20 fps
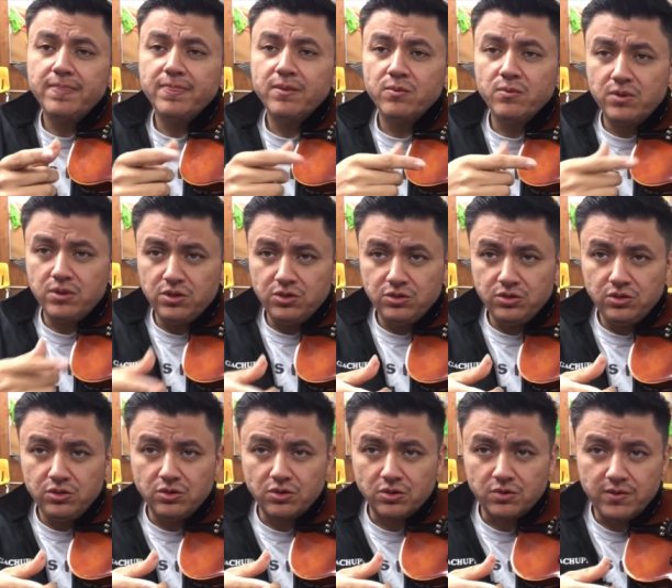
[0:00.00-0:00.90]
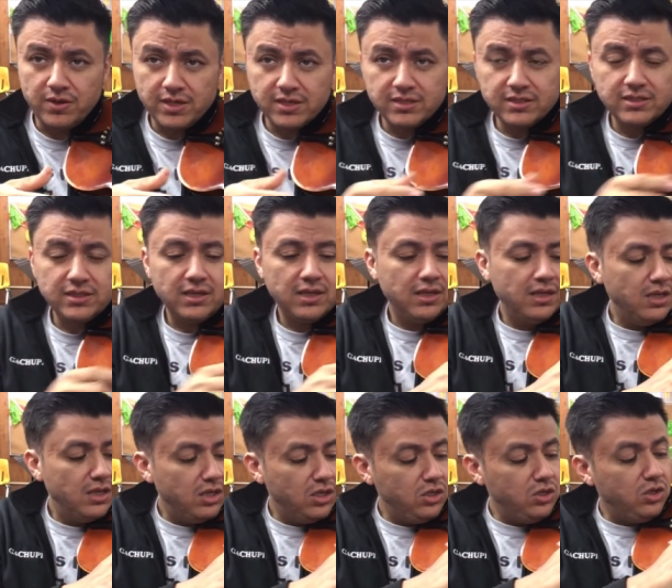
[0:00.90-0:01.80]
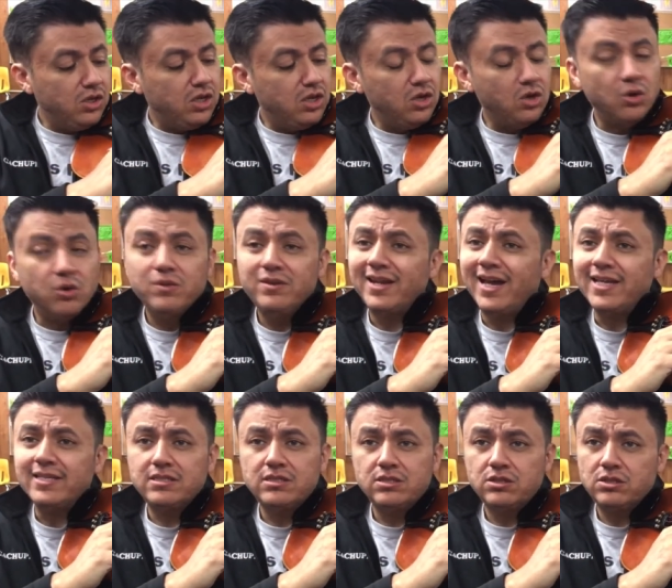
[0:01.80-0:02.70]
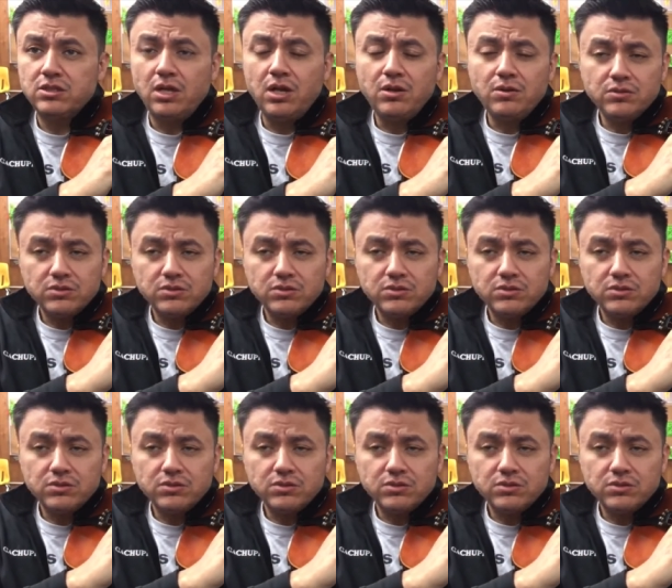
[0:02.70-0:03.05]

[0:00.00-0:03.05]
when you do your quiz, you can go nice and slow.